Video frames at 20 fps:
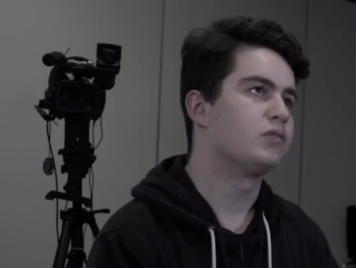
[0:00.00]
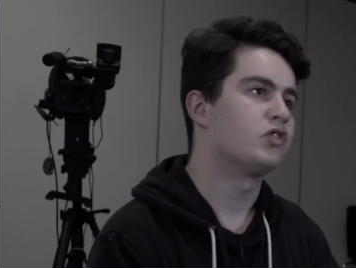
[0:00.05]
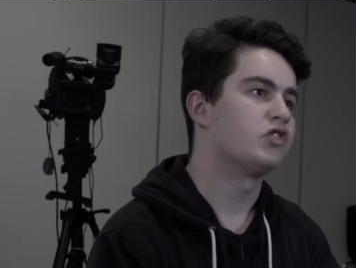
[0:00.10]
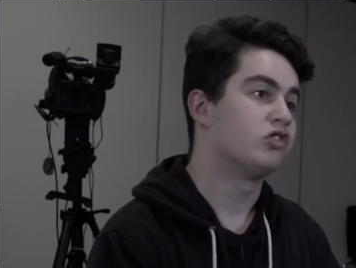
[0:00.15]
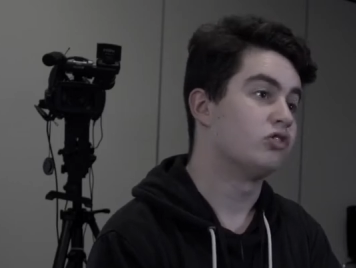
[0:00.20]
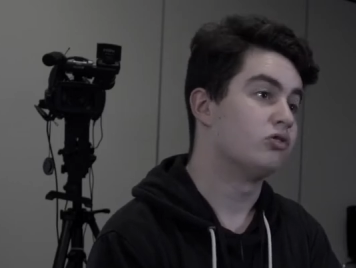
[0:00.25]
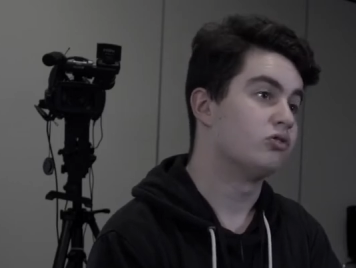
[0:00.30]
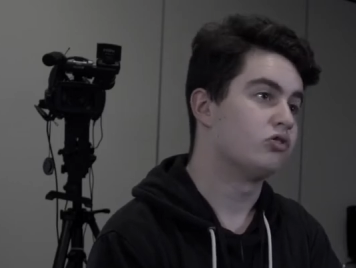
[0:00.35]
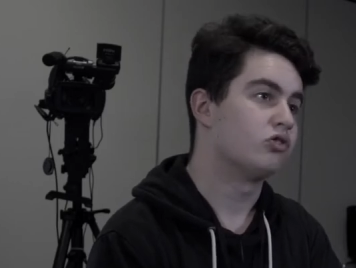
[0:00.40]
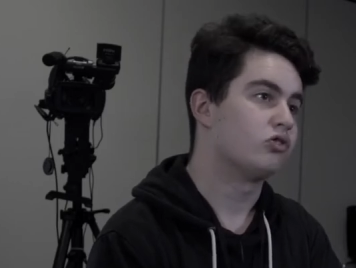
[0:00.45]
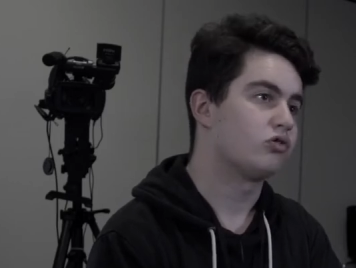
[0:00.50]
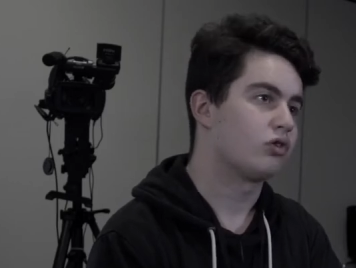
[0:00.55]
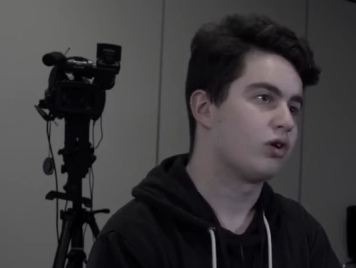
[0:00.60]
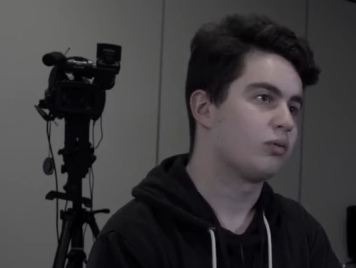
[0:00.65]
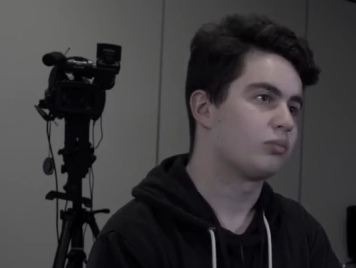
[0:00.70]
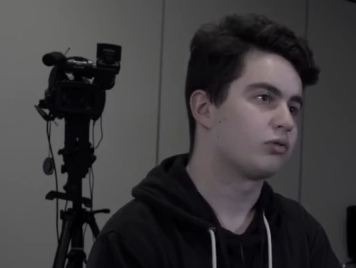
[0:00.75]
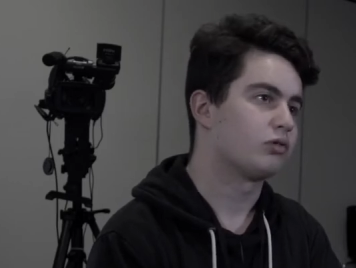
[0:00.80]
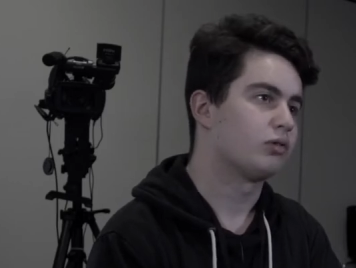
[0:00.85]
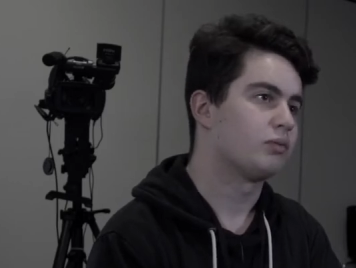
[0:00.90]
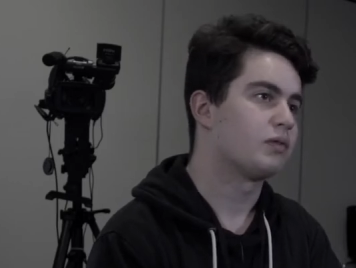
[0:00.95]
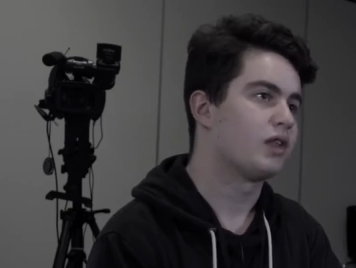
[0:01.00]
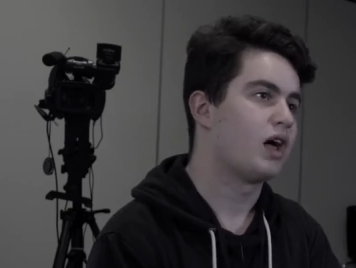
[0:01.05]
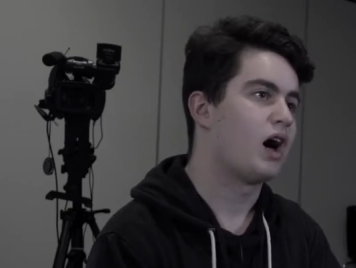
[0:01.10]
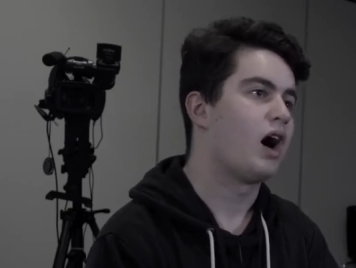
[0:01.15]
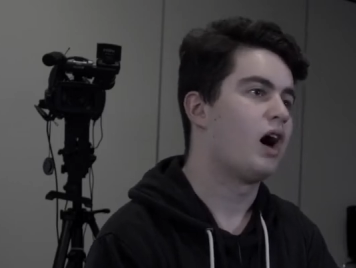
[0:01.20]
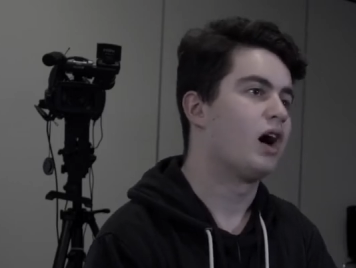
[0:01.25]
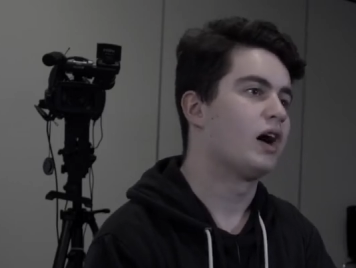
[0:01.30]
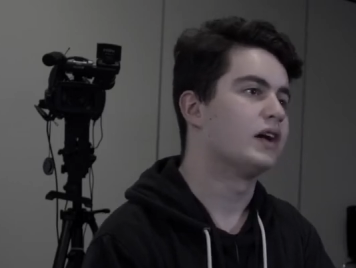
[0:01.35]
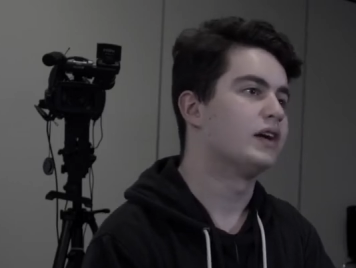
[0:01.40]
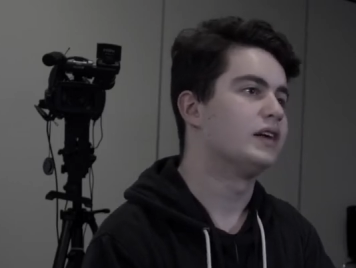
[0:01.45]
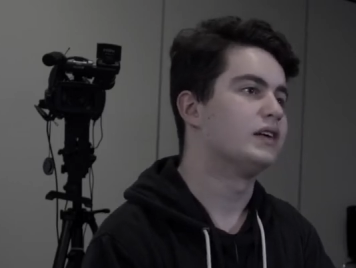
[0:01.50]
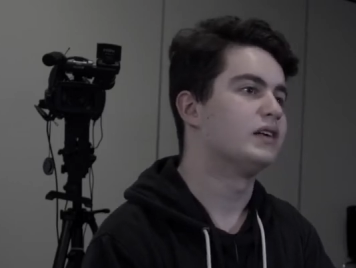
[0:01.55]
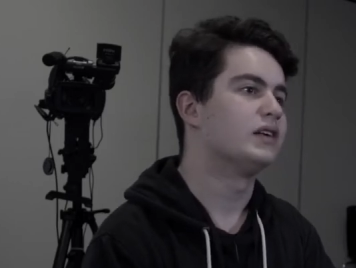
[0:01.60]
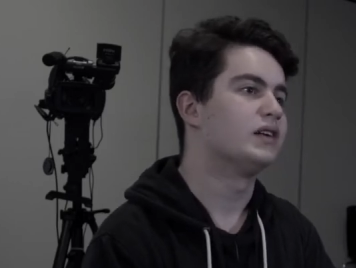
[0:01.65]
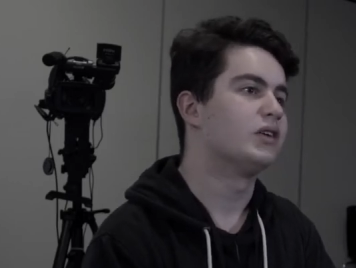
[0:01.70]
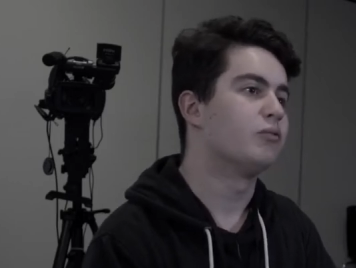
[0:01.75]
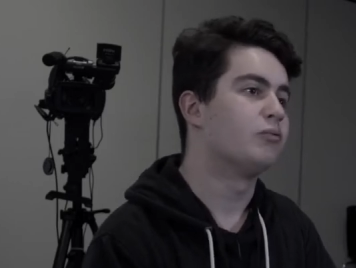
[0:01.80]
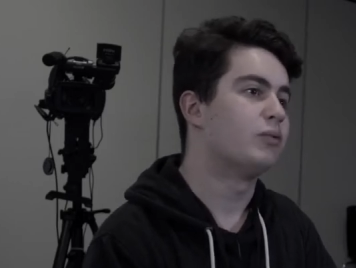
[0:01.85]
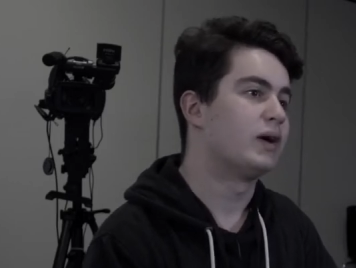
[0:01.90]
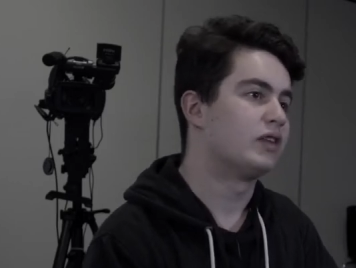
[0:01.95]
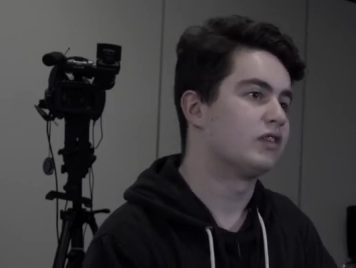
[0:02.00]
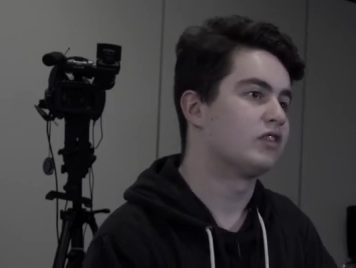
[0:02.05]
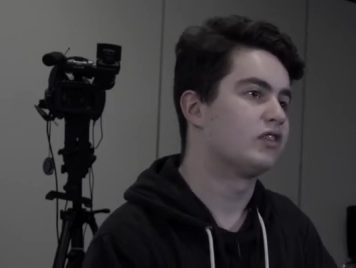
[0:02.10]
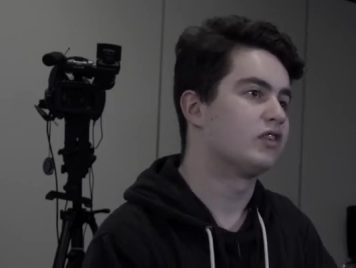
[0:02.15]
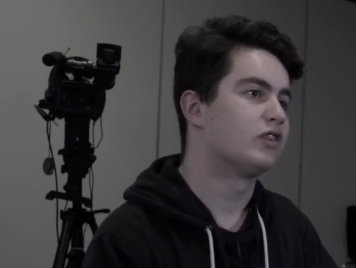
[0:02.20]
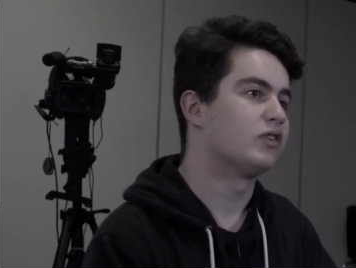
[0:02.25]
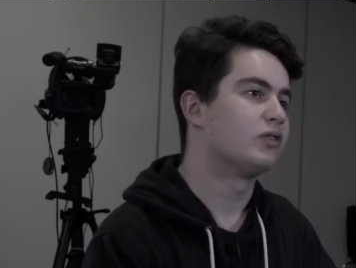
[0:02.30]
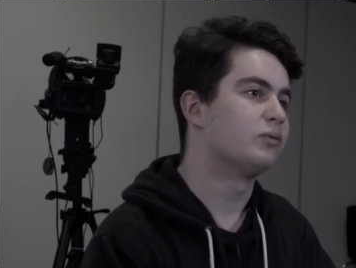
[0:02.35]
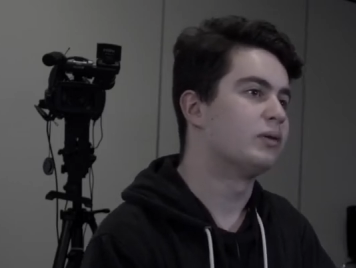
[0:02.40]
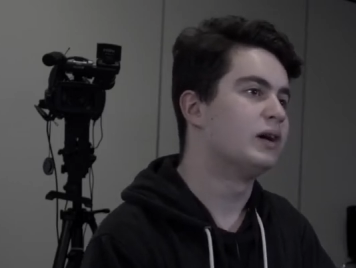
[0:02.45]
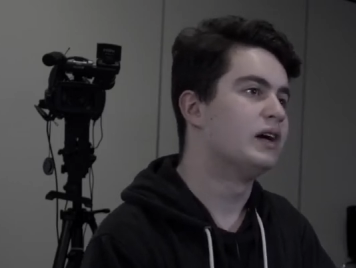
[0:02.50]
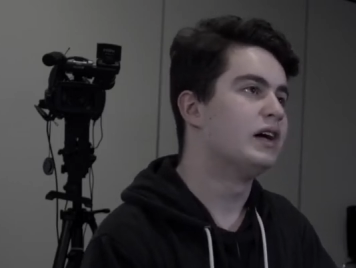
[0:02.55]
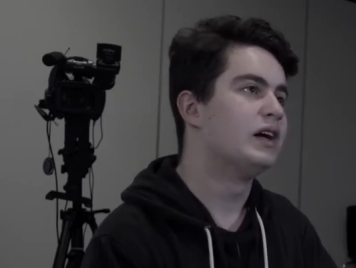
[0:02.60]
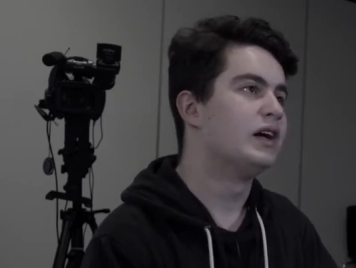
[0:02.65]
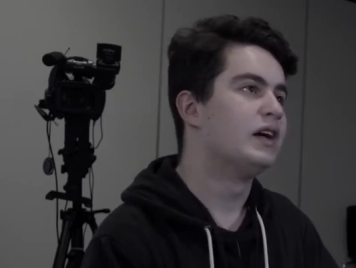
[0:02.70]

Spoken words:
junior drama group that I went to,